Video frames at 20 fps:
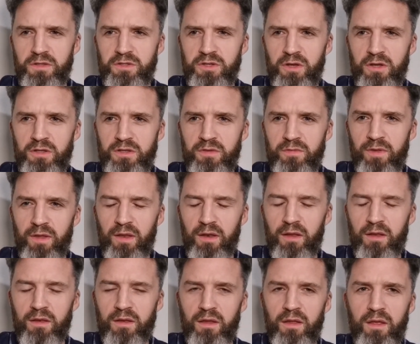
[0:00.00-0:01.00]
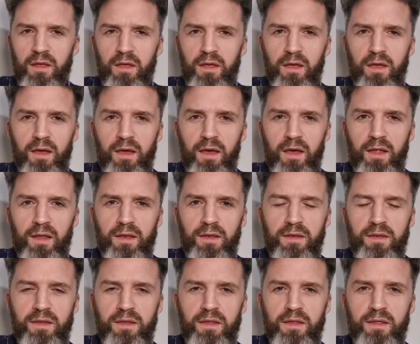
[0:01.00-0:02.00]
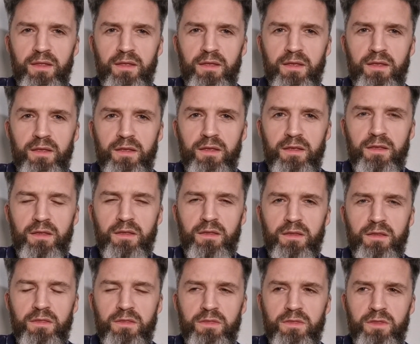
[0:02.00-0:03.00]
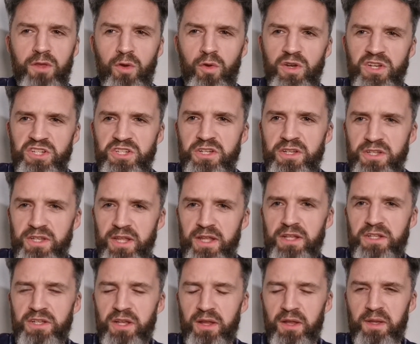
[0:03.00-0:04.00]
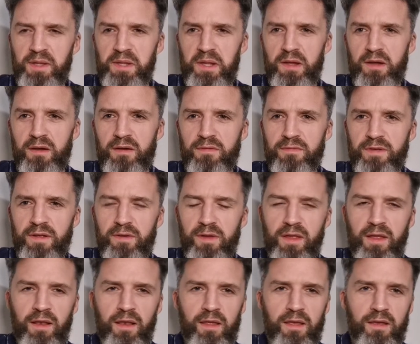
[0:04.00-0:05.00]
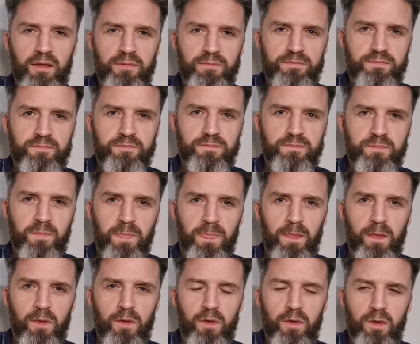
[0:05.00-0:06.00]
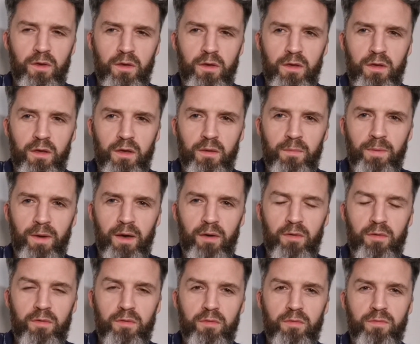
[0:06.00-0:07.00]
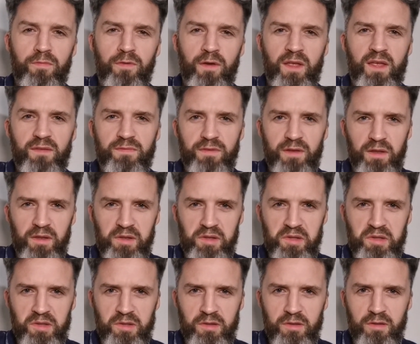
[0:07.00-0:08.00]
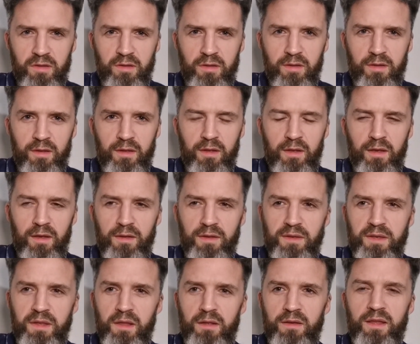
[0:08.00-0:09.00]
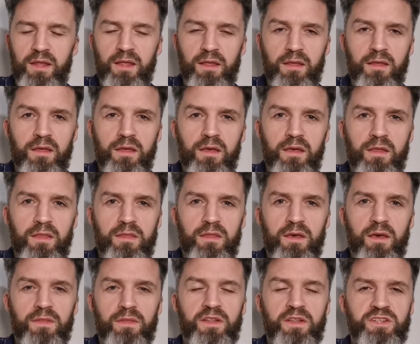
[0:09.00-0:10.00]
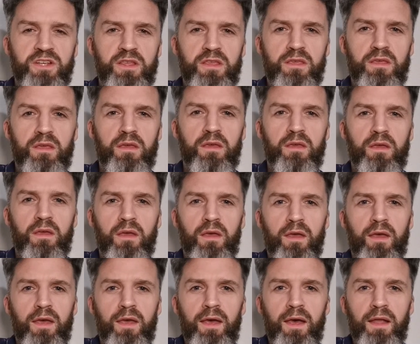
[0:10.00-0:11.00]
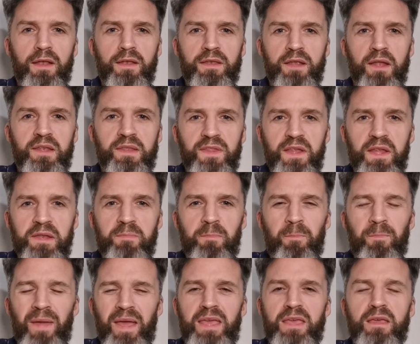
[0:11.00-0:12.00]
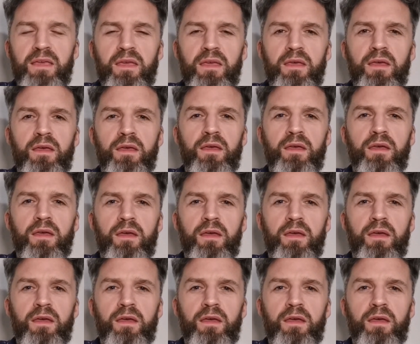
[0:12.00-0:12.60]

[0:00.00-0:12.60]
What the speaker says: Church of England. And the Christian teachings are very clear about forgiveness and turning the other cheek. And does this make